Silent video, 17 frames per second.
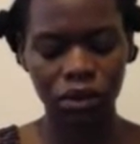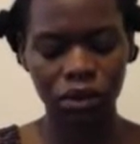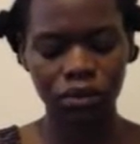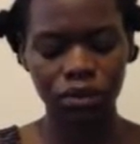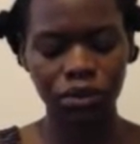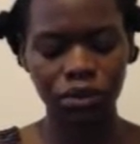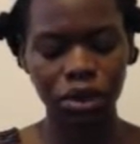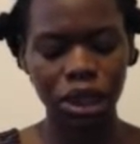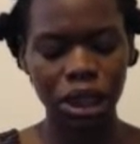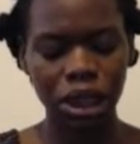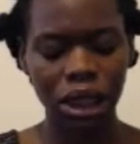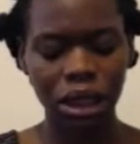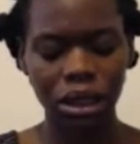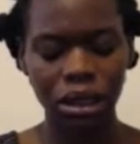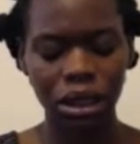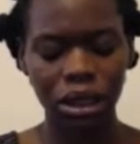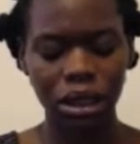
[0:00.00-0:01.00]

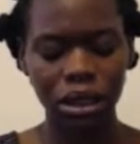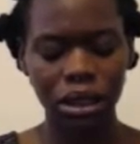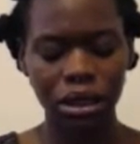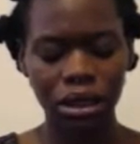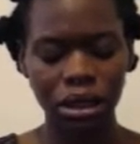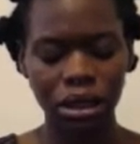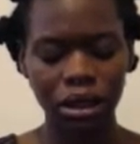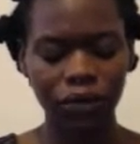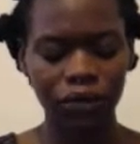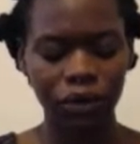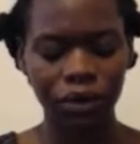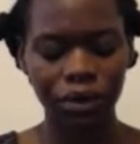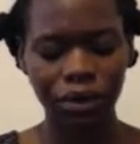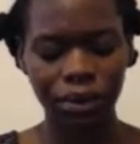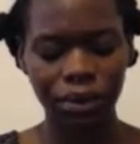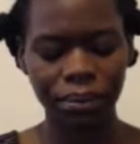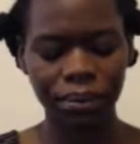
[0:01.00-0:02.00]
really if
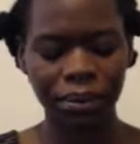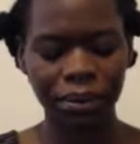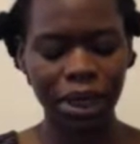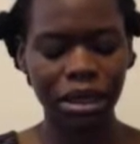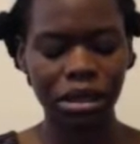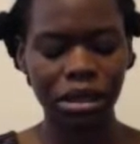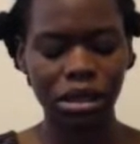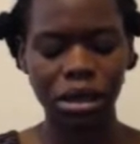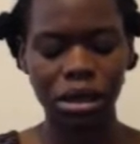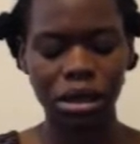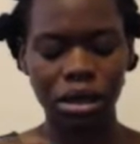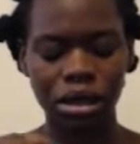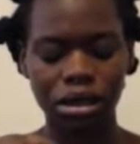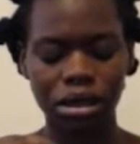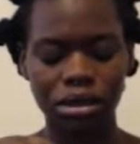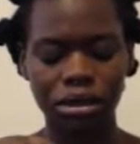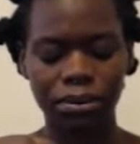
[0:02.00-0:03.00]
you made a
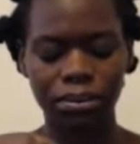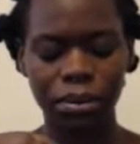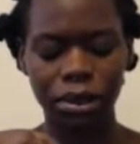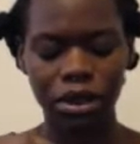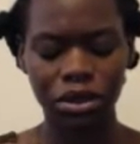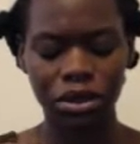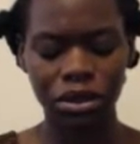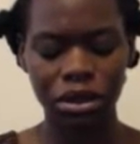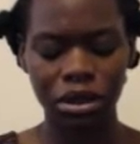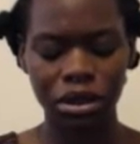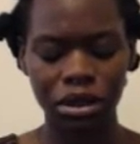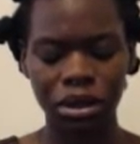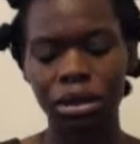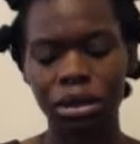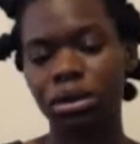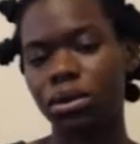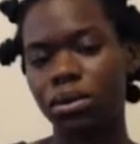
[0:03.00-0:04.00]
lighter
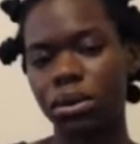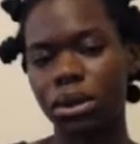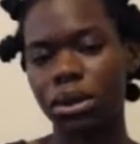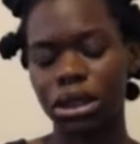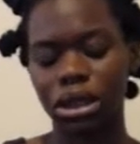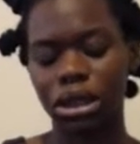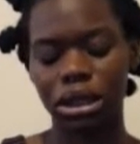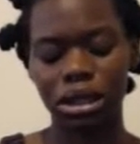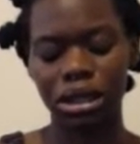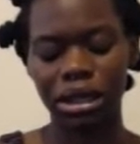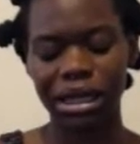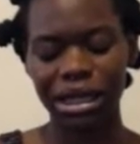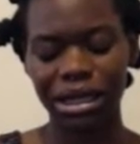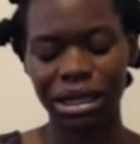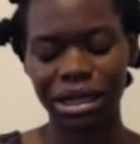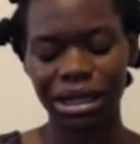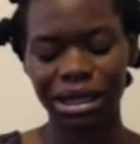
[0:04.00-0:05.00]
mixture you would need
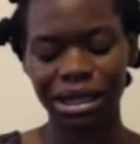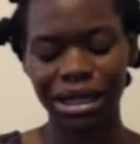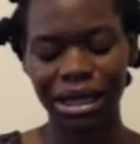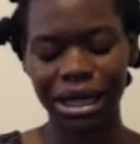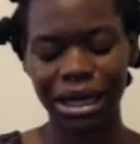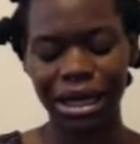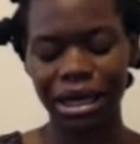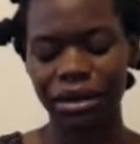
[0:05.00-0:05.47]
less clay,